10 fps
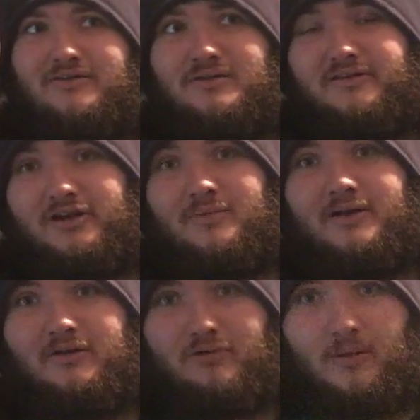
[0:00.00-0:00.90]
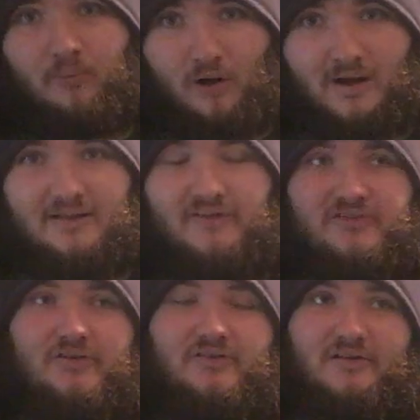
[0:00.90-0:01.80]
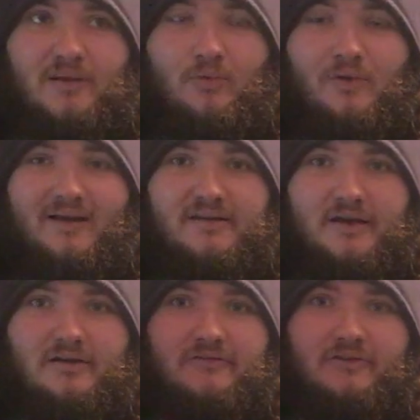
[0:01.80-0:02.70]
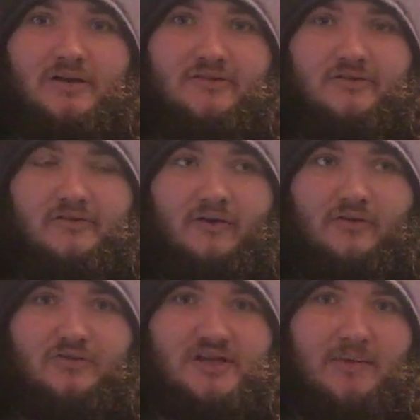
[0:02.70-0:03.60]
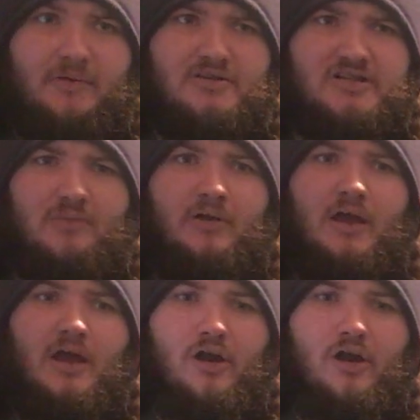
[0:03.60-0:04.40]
to determine Brock Lesnar's number 1 contender for his Universal Championship.